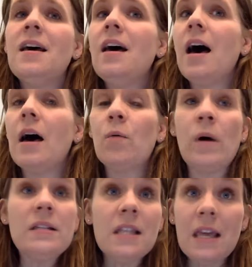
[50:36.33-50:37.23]
uh,
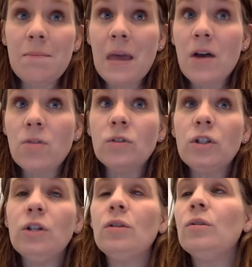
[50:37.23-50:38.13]
ones that they mailed
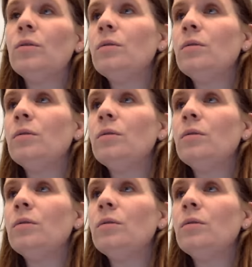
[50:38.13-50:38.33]
you.